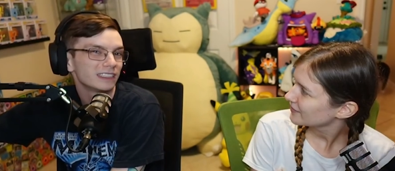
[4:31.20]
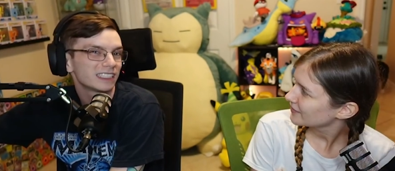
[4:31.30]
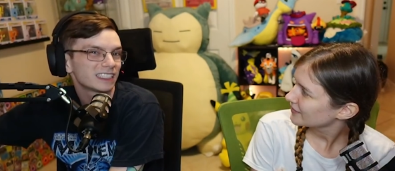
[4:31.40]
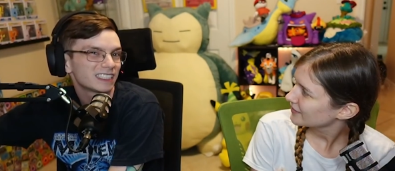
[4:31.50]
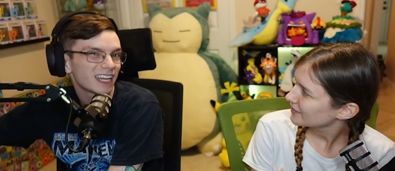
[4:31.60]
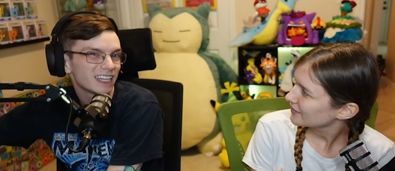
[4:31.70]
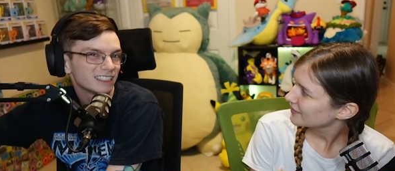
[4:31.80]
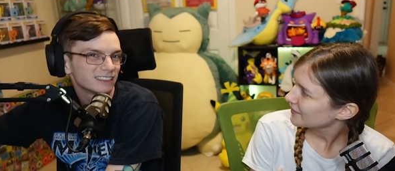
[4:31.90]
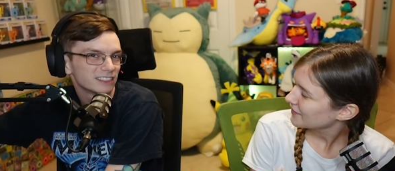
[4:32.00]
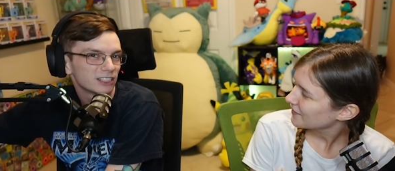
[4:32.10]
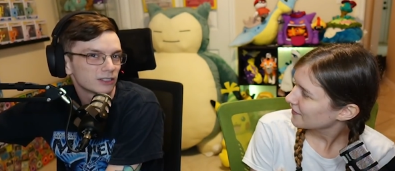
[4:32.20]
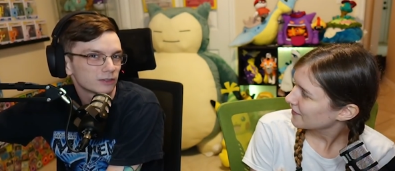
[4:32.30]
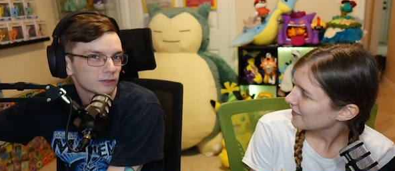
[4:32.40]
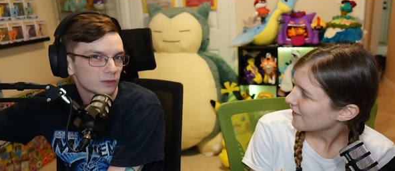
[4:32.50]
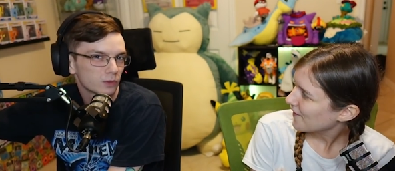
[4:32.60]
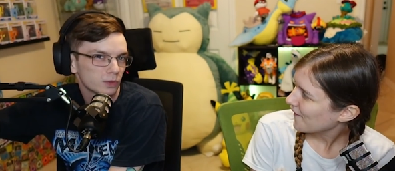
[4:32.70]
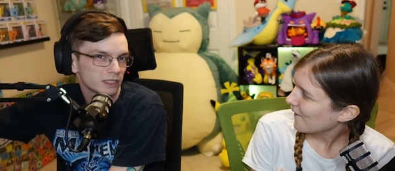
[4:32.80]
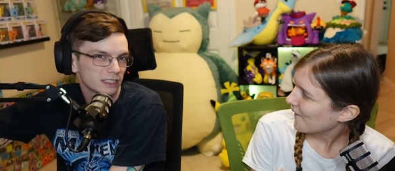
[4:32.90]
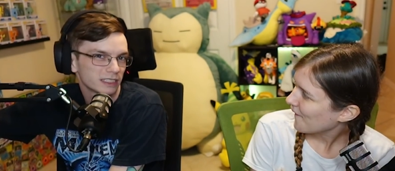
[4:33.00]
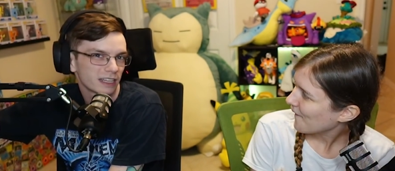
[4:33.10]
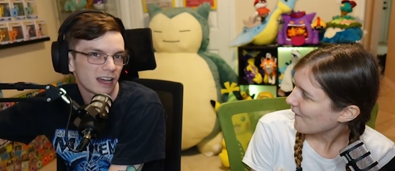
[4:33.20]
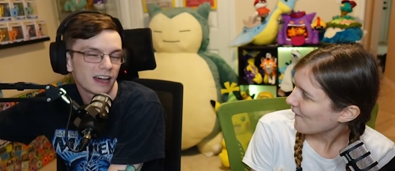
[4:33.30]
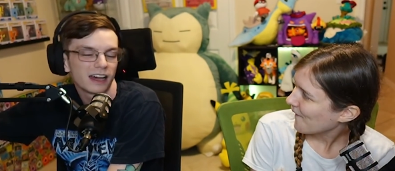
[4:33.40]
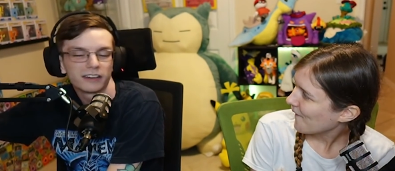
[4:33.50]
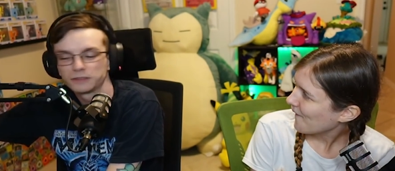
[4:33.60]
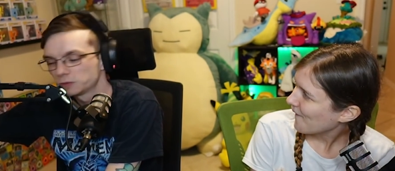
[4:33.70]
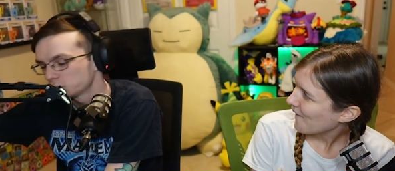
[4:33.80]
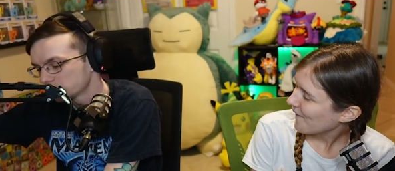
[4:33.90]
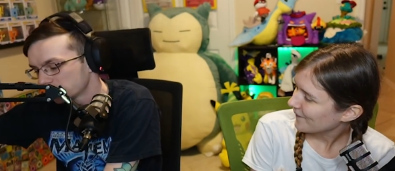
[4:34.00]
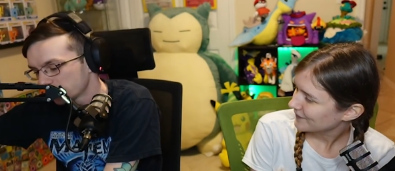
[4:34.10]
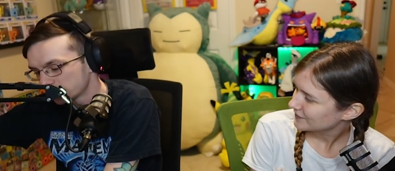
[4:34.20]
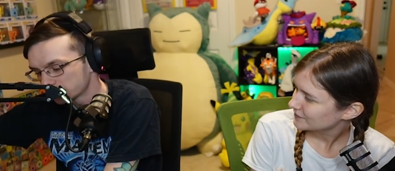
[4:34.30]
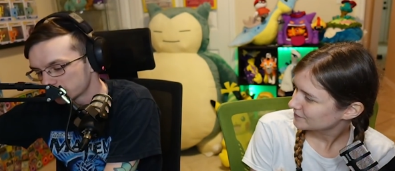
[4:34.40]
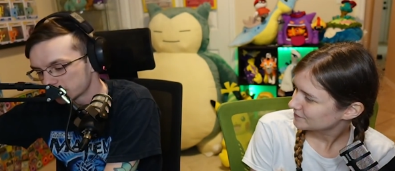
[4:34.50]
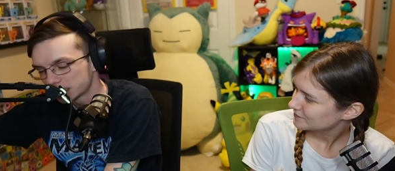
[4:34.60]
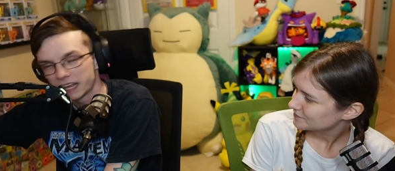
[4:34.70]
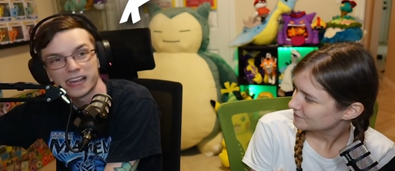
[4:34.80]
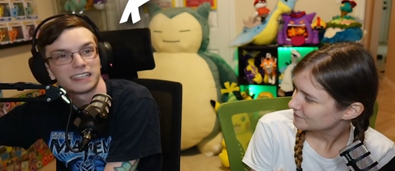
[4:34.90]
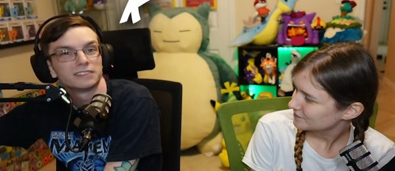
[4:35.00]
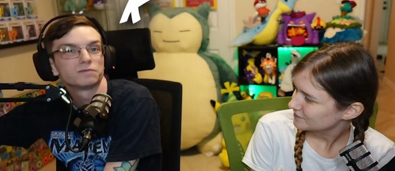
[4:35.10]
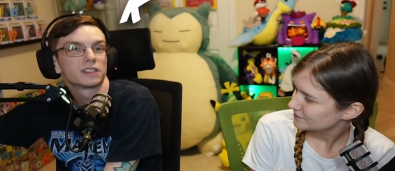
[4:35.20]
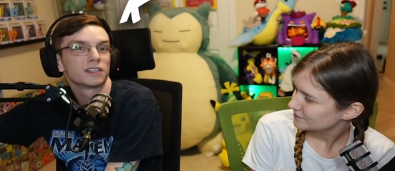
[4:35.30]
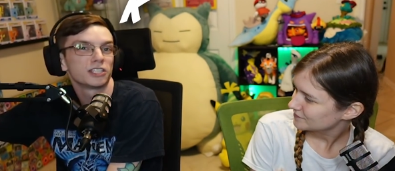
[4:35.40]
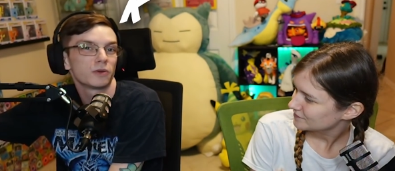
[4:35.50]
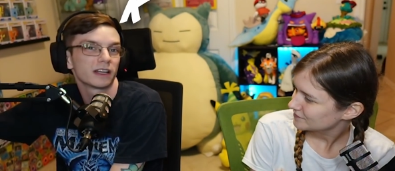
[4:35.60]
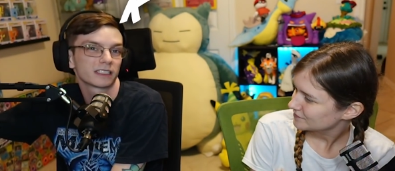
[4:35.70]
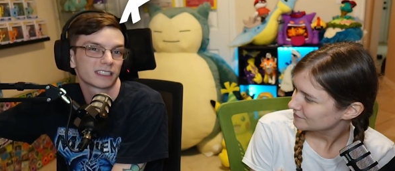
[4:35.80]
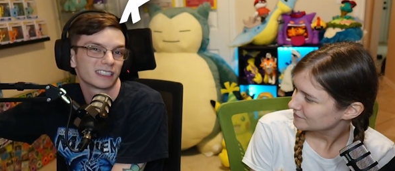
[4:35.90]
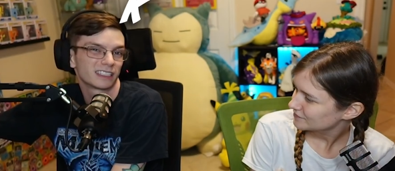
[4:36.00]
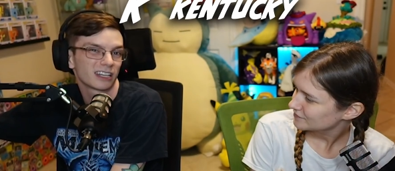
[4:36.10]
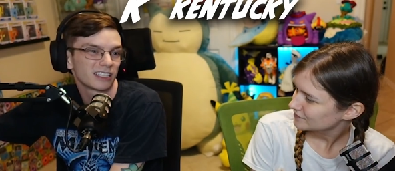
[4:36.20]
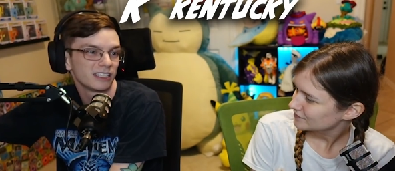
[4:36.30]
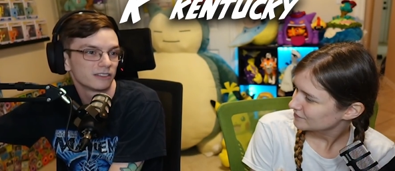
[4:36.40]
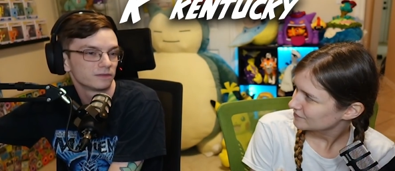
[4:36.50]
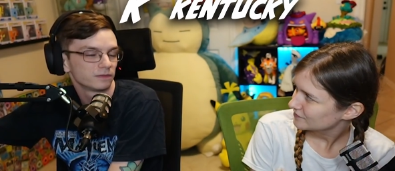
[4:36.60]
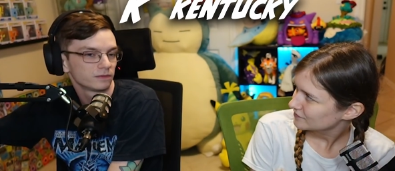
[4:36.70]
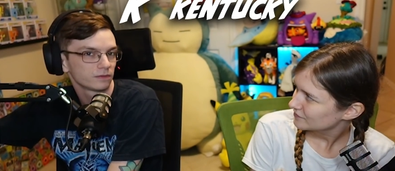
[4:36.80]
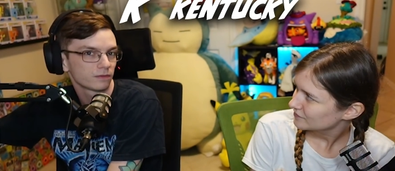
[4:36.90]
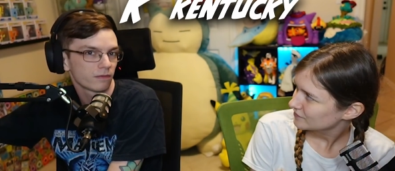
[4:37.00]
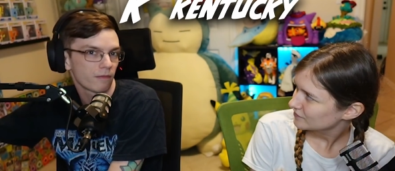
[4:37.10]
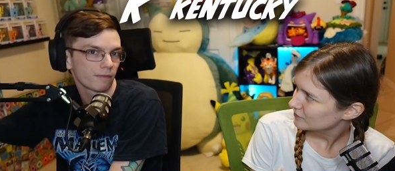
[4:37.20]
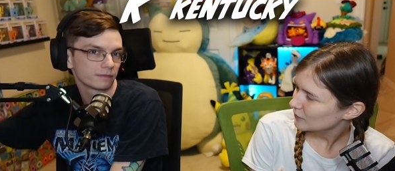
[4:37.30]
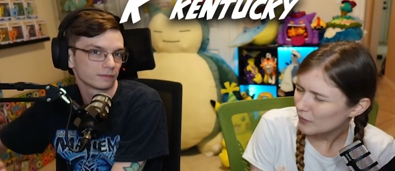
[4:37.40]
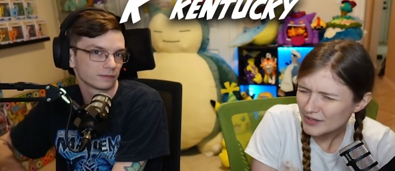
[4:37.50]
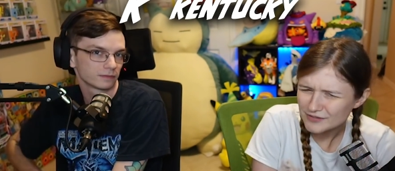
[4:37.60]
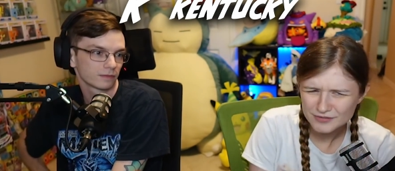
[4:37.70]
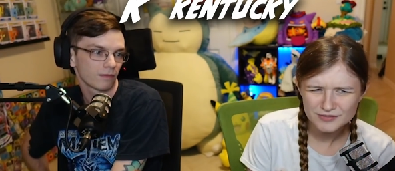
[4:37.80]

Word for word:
Speaker 1: state with uh, the letter K in the U.S. Kentucky. What?